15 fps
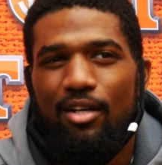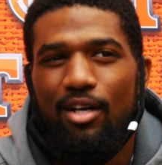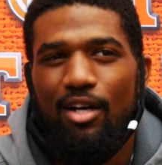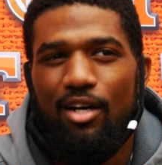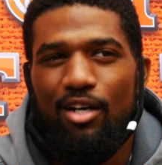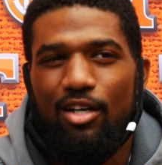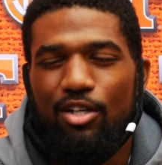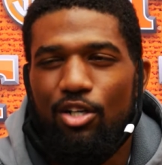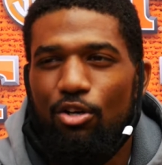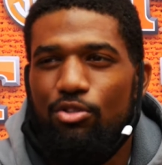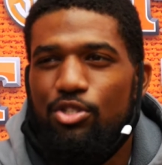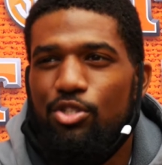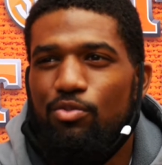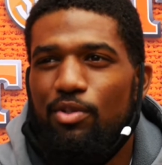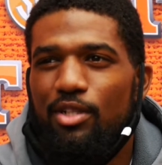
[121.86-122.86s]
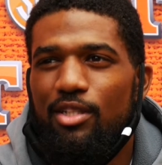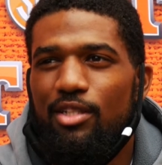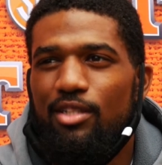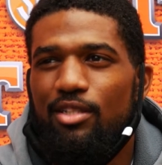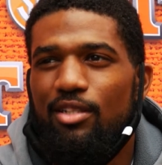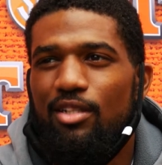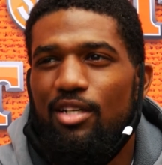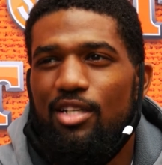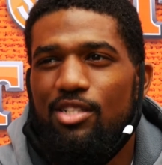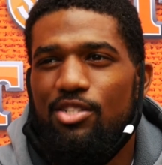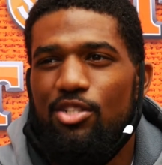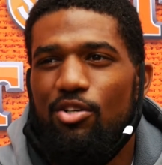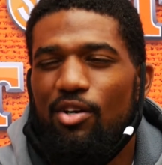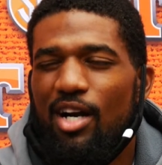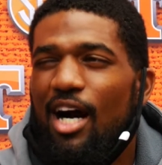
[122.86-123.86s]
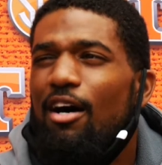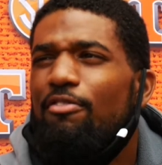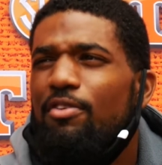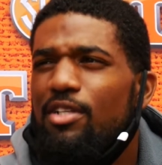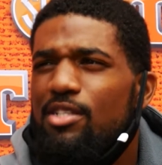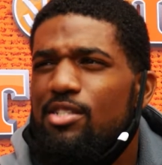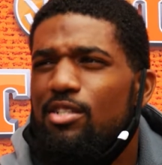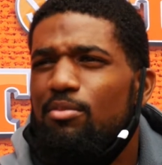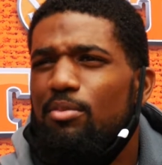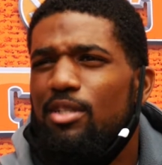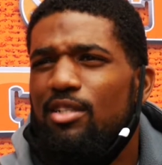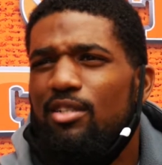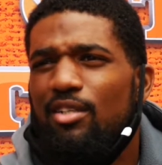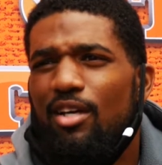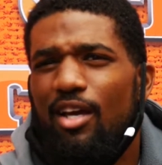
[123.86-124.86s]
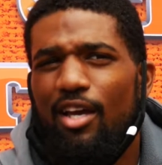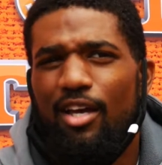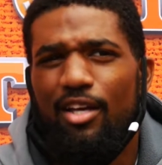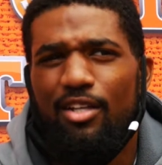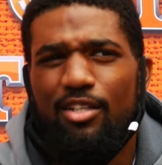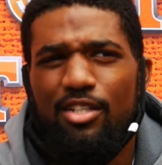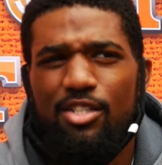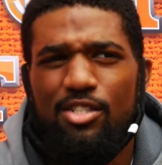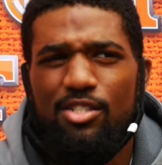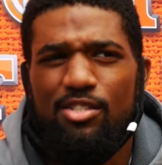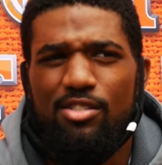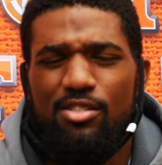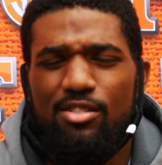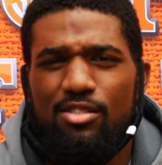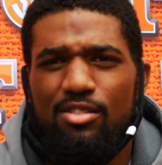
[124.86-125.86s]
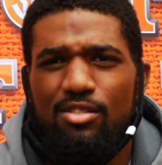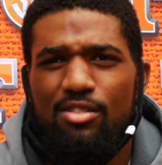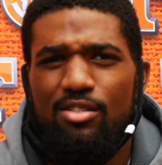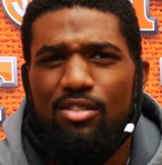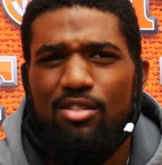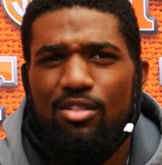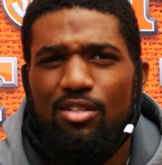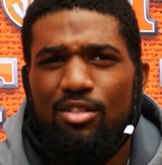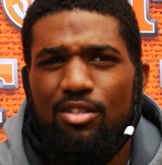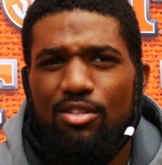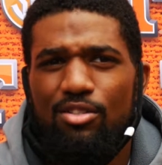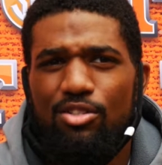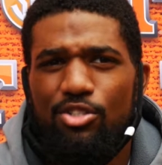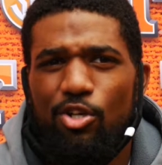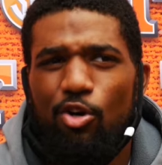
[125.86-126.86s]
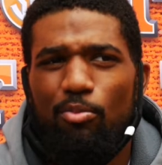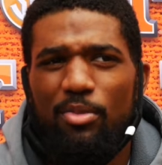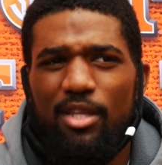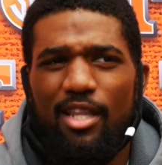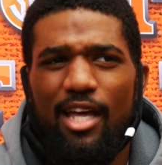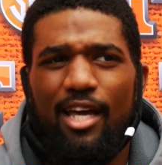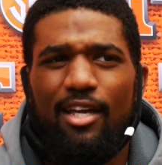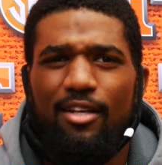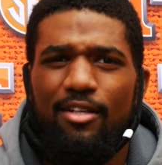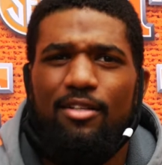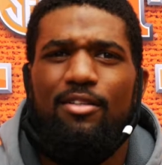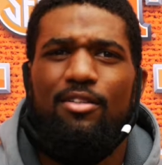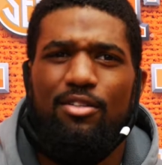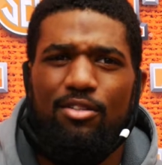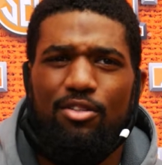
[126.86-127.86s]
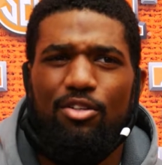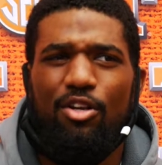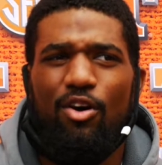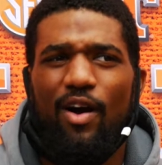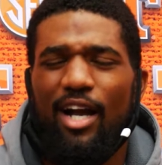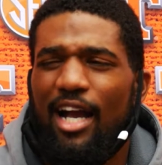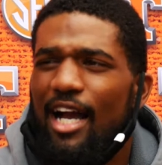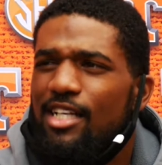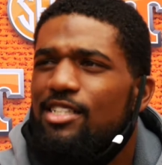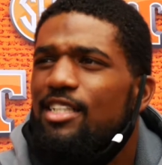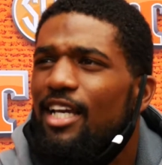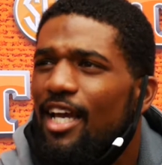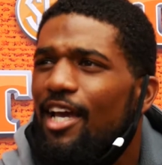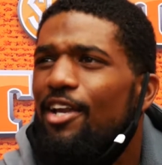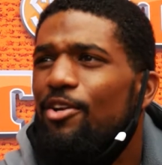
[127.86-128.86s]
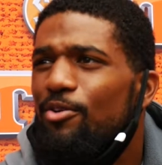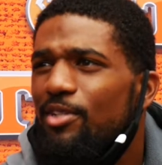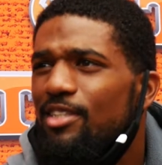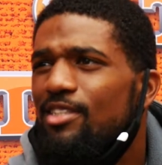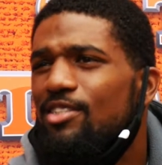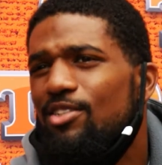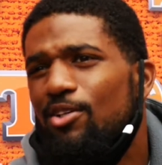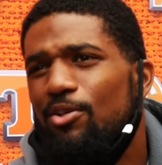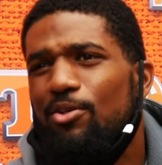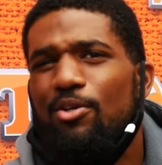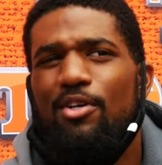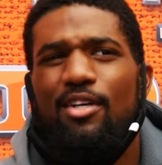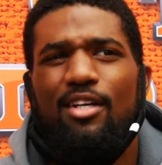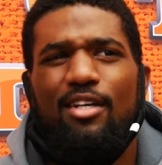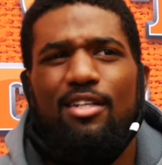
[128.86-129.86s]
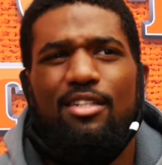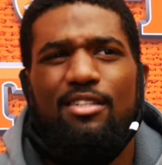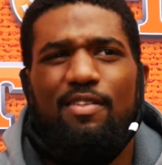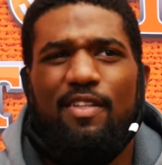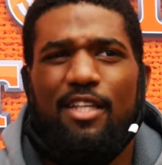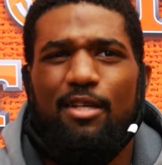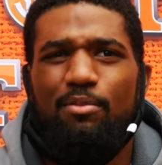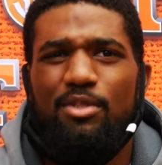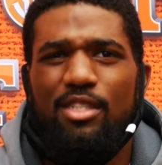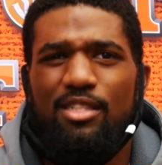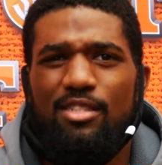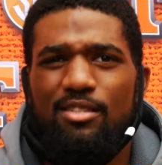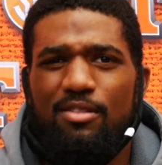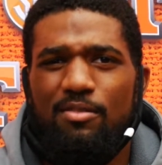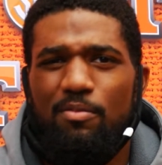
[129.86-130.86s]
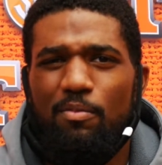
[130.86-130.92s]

uh, coach has really instilled confidence in me, and he's shown me that you know I actually can do this. So just him just